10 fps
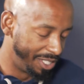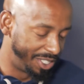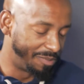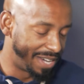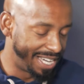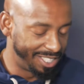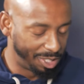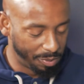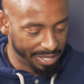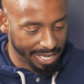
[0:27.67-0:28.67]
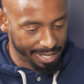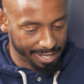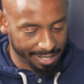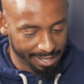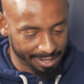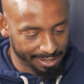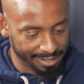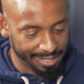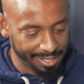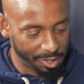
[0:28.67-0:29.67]
jump right into it and
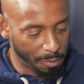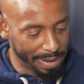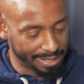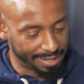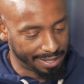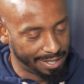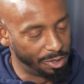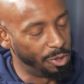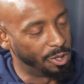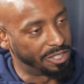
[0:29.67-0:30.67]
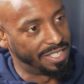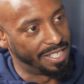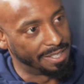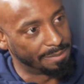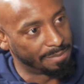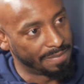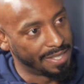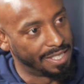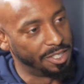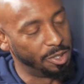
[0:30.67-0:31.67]
go back to New York City,
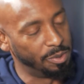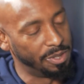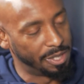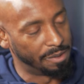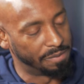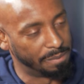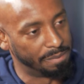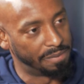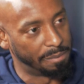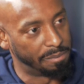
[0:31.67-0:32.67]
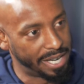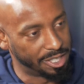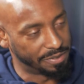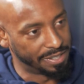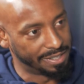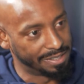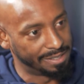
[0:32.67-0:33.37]
because you come from Brownsville.